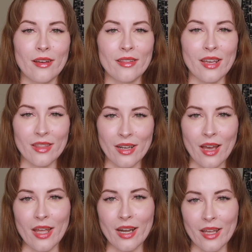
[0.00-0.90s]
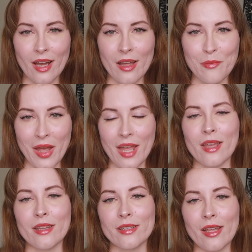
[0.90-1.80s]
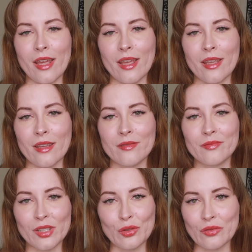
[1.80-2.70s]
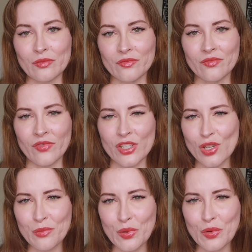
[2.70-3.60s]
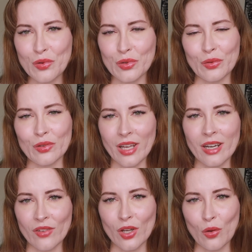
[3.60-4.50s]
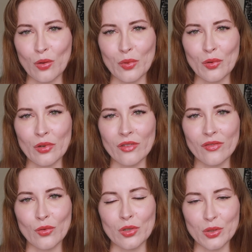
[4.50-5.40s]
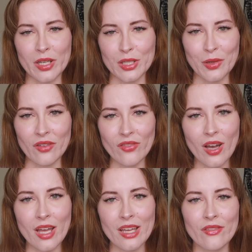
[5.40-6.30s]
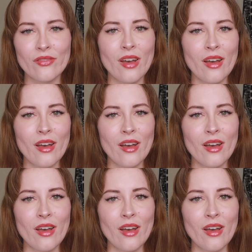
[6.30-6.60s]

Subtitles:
The other night I made a little vision board or kind of goal board for 2025.